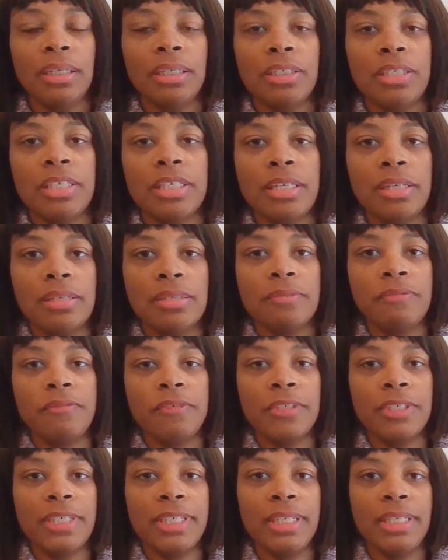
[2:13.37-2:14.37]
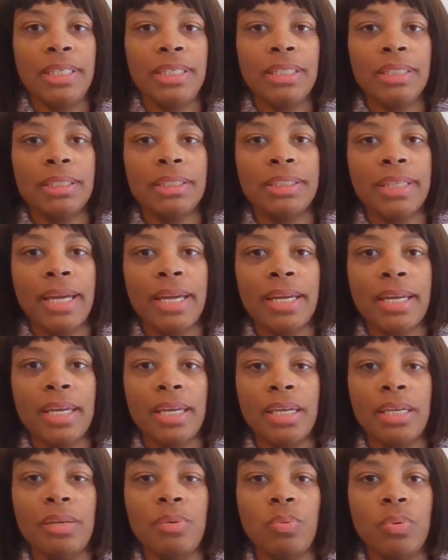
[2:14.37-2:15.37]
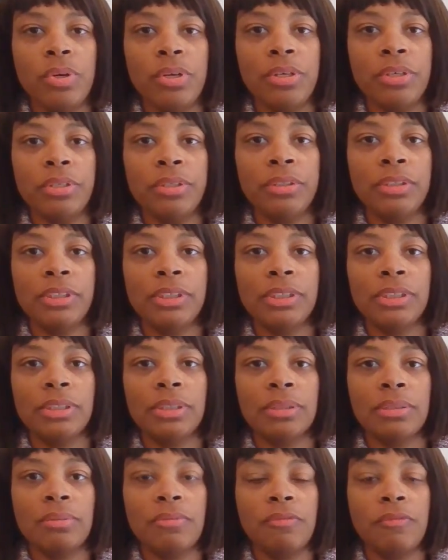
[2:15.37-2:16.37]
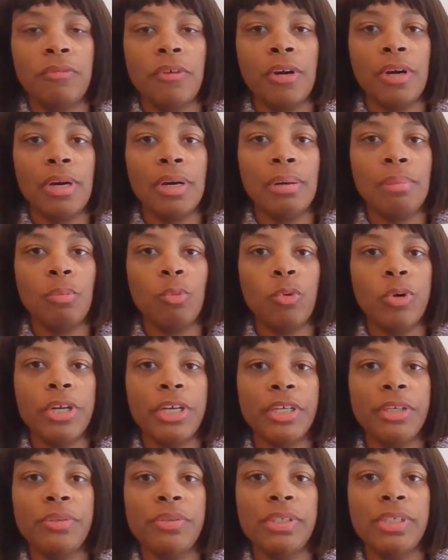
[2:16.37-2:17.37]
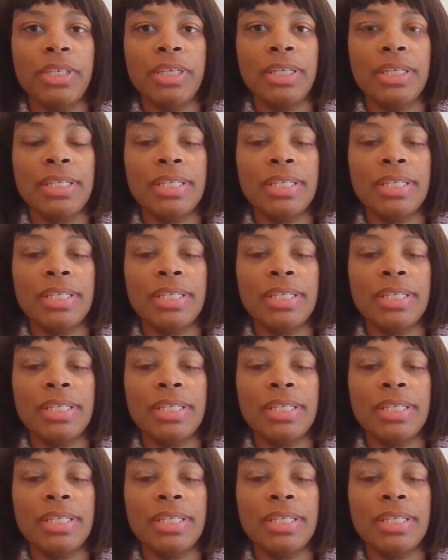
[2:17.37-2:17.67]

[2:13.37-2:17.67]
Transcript: skillfully take keywords from what you did.